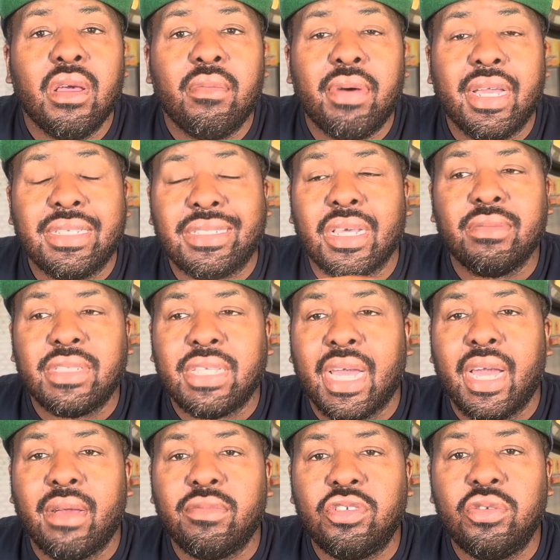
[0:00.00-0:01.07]
but
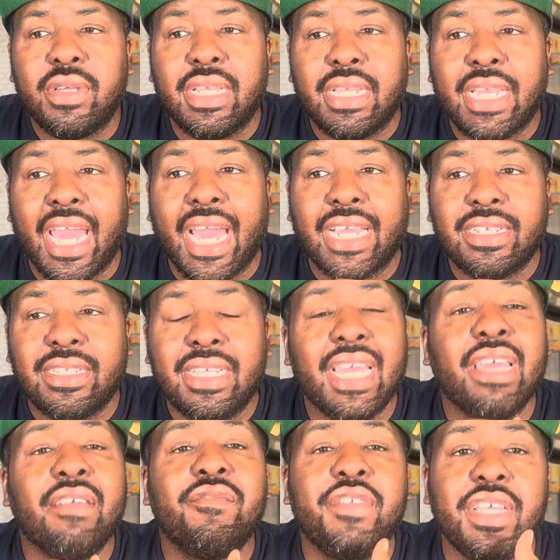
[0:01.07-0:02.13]
sometimes you can actually
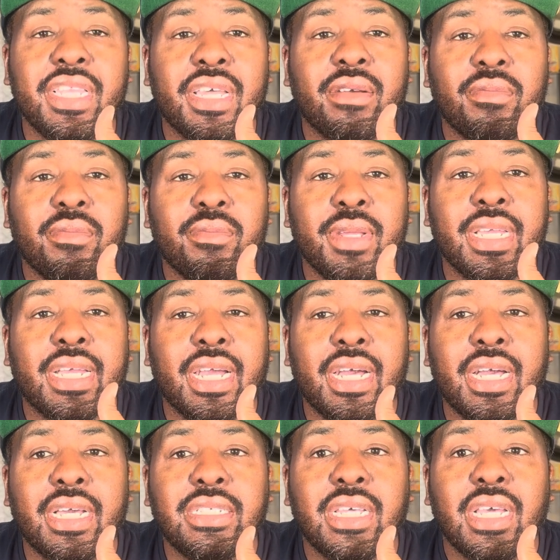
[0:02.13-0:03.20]
envy them
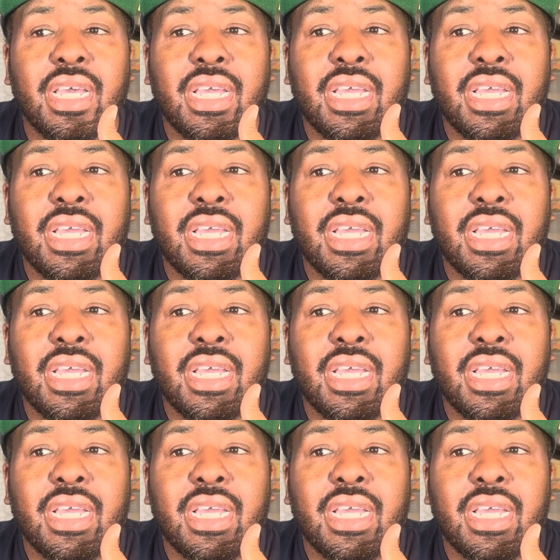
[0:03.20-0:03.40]
because